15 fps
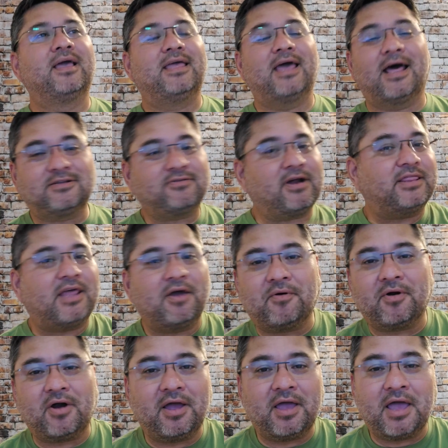Yeah, that's right. They
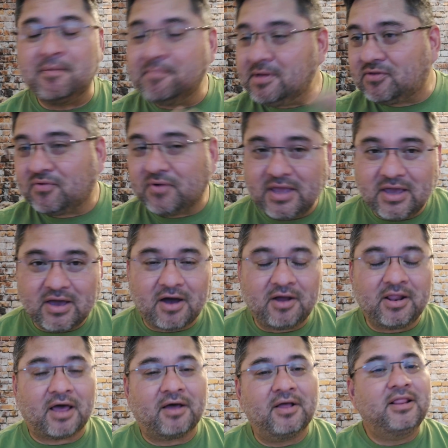were in between. Co-
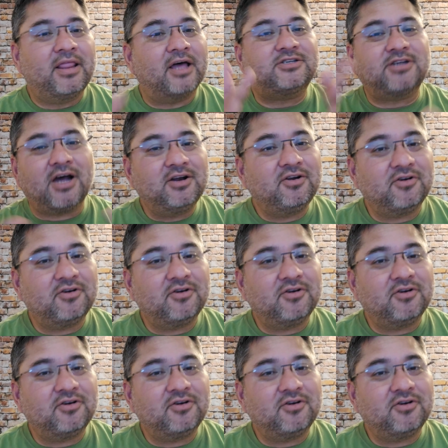now, Sean